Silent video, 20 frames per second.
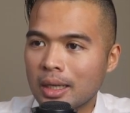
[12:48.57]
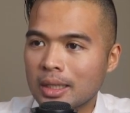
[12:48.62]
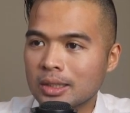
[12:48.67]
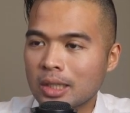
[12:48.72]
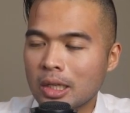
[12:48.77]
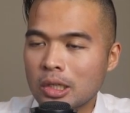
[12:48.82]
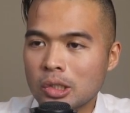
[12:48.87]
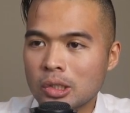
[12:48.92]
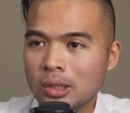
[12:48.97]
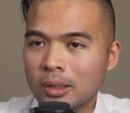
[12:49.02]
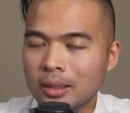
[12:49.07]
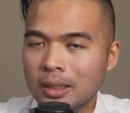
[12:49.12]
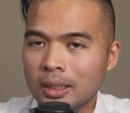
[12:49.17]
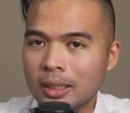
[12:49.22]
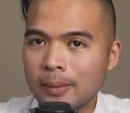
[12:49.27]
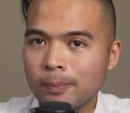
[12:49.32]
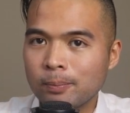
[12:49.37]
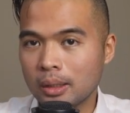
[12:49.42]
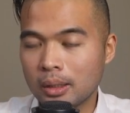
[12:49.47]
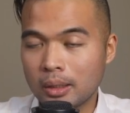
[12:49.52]

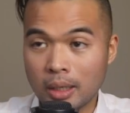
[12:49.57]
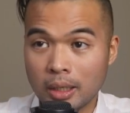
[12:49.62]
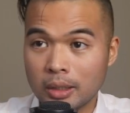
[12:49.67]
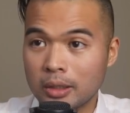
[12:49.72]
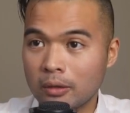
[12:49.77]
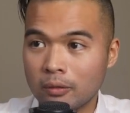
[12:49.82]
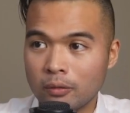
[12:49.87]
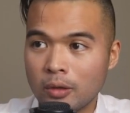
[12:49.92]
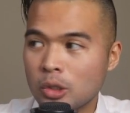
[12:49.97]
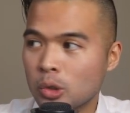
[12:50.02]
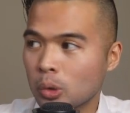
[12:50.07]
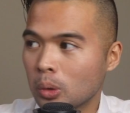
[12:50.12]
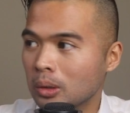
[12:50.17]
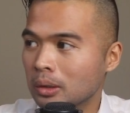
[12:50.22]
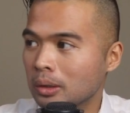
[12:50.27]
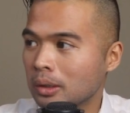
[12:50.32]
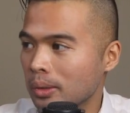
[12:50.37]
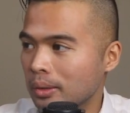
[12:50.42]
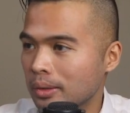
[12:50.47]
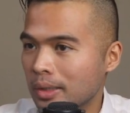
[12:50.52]
essentially a hidden
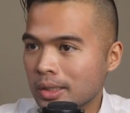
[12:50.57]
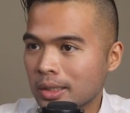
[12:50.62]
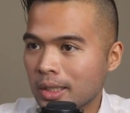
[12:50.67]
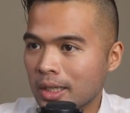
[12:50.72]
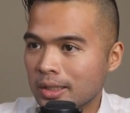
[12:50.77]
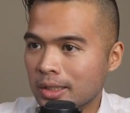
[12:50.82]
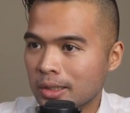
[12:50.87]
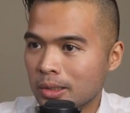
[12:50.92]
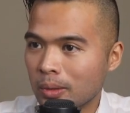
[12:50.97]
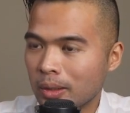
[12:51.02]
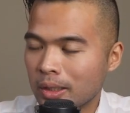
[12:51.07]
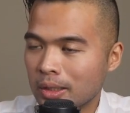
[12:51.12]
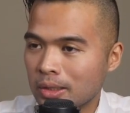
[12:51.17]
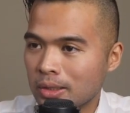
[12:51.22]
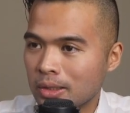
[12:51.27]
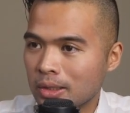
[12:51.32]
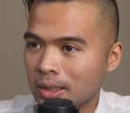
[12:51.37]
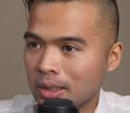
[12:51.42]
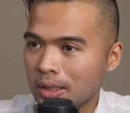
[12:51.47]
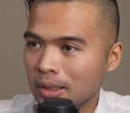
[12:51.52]
visual. So in this case, as you can
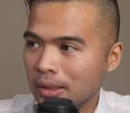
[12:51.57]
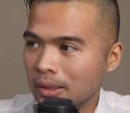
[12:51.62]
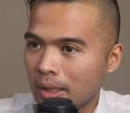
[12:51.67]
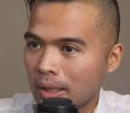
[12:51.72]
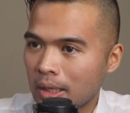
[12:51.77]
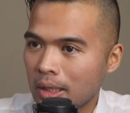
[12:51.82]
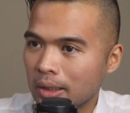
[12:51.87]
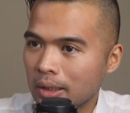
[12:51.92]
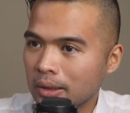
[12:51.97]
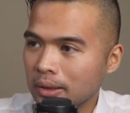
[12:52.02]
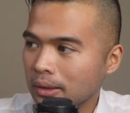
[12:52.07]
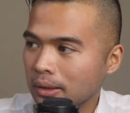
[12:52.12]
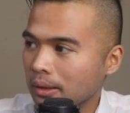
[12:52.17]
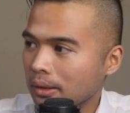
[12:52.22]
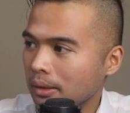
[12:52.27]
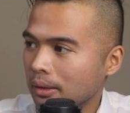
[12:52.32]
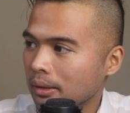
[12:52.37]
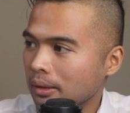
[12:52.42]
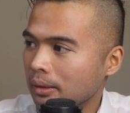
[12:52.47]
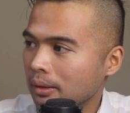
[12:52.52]
see here,
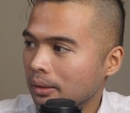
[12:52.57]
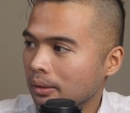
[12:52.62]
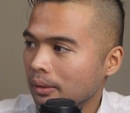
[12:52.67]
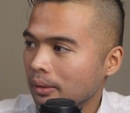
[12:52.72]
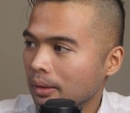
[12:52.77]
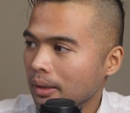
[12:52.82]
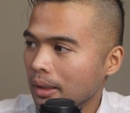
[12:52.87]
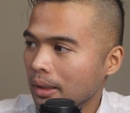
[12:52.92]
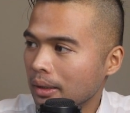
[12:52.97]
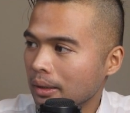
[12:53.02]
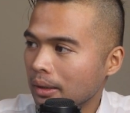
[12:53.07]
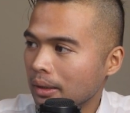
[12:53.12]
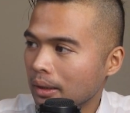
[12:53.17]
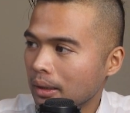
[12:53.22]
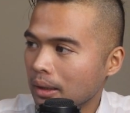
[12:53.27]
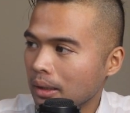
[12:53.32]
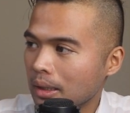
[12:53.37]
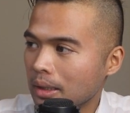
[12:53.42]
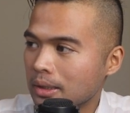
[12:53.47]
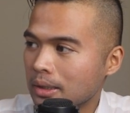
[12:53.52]

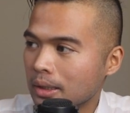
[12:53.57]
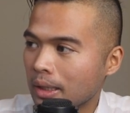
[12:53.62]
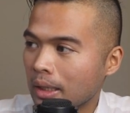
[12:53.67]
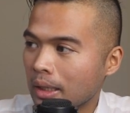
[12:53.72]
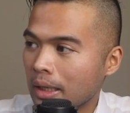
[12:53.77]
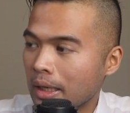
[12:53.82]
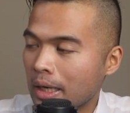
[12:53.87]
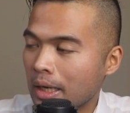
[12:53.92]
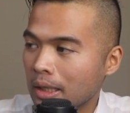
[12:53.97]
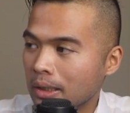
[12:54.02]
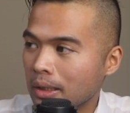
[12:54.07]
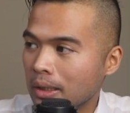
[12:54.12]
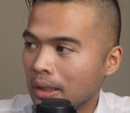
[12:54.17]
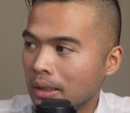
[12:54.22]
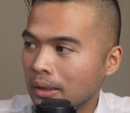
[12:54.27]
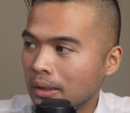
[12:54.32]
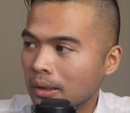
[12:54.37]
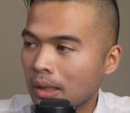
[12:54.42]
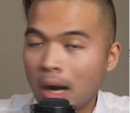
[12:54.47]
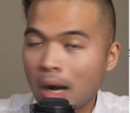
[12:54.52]
is a
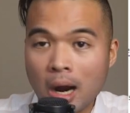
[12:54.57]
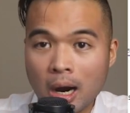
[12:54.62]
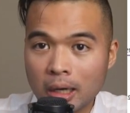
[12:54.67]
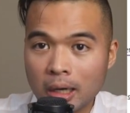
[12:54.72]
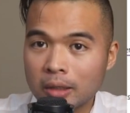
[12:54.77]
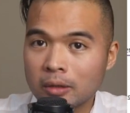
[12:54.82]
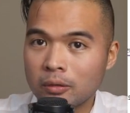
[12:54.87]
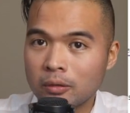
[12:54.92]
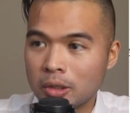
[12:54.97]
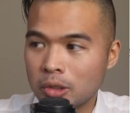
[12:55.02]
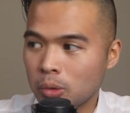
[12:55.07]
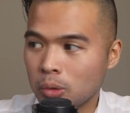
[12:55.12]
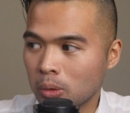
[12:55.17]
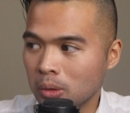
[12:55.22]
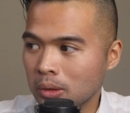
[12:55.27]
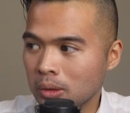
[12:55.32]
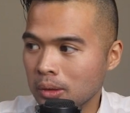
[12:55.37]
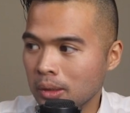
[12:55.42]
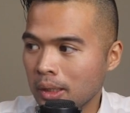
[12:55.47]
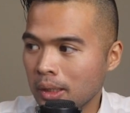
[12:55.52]
hidden card
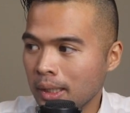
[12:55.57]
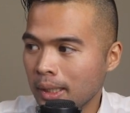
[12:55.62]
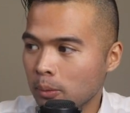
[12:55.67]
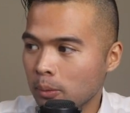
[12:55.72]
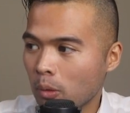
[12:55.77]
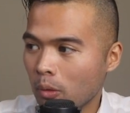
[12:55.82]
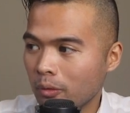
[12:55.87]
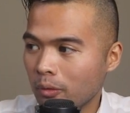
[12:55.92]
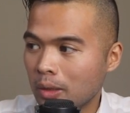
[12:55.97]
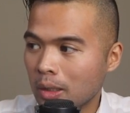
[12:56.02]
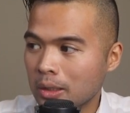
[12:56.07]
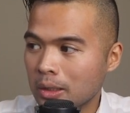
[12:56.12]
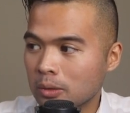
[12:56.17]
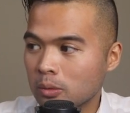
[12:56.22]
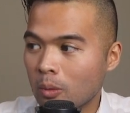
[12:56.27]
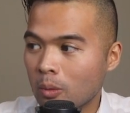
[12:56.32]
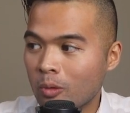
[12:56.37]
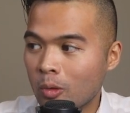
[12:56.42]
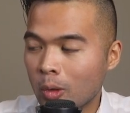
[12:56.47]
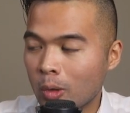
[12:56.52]
visual. What we've done is
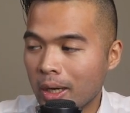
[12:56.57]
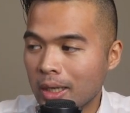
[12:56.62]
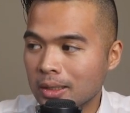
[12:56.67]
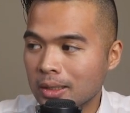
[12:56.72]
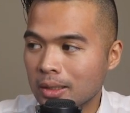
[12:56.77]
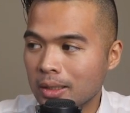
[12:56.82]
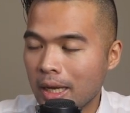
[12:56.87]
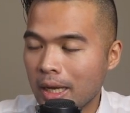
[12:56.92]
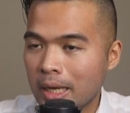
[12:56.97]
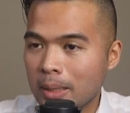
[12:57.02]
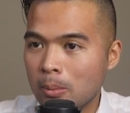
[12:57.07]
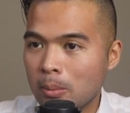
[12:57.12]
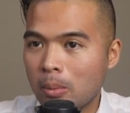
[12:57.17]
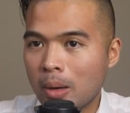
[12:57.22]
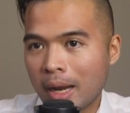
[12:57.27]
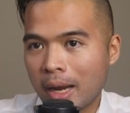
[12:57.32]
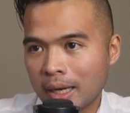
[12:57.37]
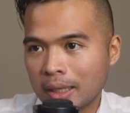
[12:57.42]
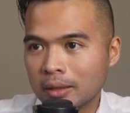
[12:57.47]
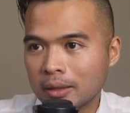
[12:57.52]
we've created a
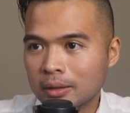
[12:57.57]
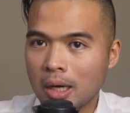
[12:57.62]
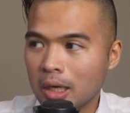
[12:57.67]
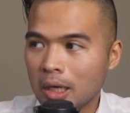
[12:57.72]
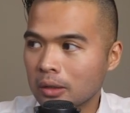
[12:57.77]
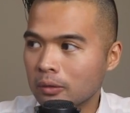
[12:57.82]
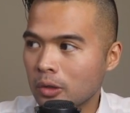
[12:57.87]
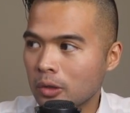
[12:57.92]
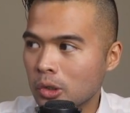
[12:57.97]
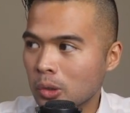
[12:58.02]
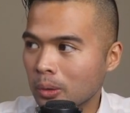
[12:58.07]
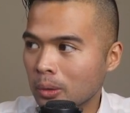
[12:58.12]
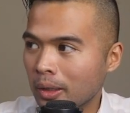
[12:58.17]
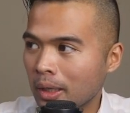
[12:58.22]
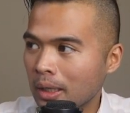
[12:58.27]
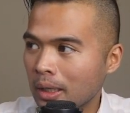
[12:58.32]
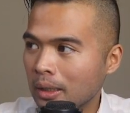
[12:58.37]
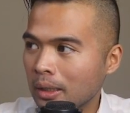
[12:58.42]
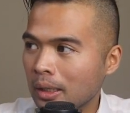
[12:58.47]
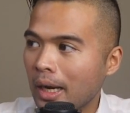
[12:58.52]
blank card visual
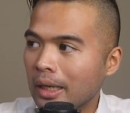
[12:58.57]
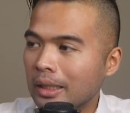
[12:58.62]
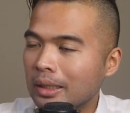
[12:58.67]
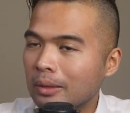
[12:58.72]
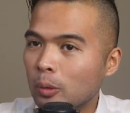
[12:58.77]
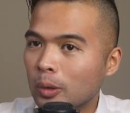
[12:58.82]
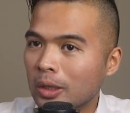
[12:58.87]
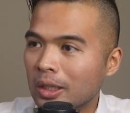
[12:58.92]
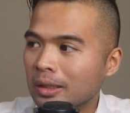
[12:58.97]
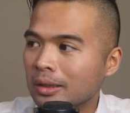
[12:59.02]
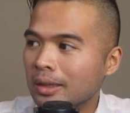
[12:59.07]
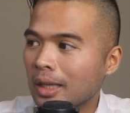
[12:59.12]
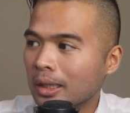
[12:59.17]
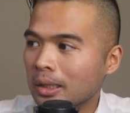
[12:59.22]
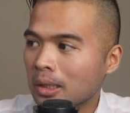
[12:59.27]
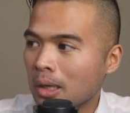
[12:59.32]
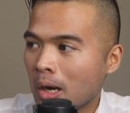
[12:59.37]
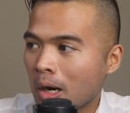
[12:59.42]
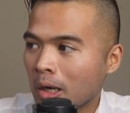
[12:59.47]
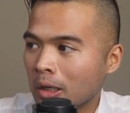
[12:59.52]
there, and within
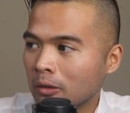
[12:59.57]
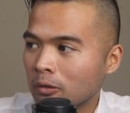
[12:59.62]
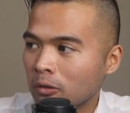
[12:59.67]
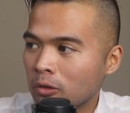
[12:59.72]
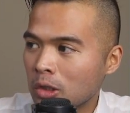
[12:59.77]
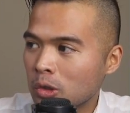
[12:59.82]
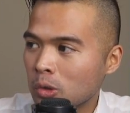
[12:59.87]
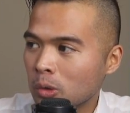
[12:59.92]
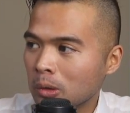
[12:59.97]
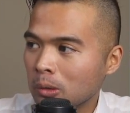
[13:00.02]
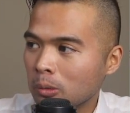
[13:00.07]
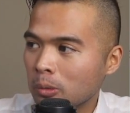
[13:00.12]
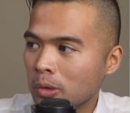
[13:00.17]
that card visual